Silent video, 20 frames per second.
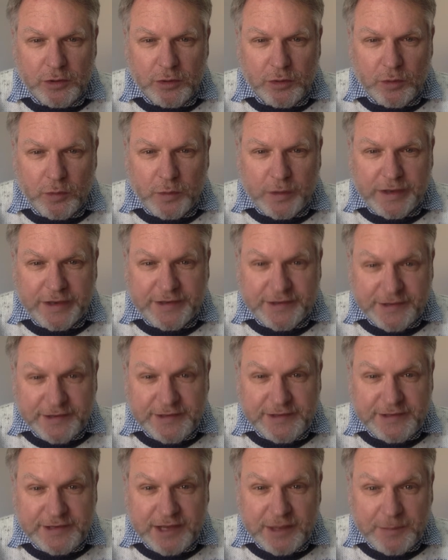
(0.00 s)
We
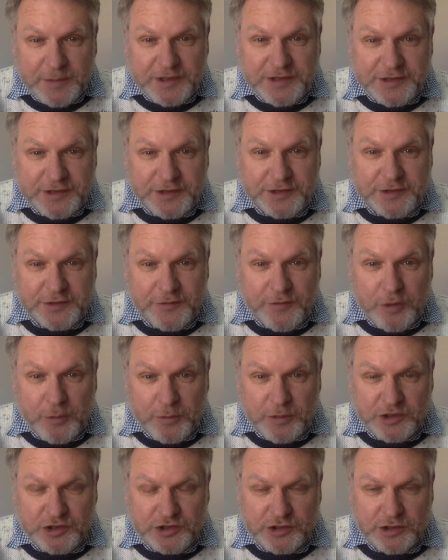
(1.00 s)
didn't commit sins of
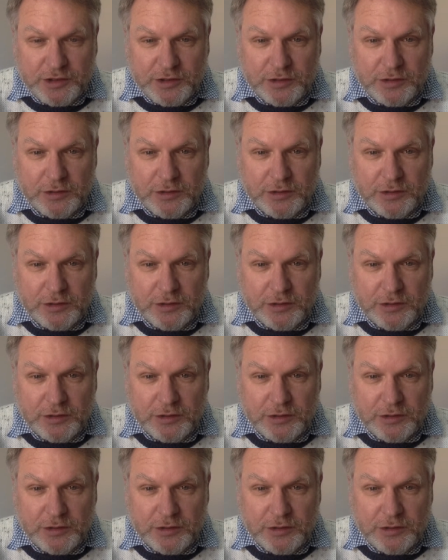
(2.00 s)
omission.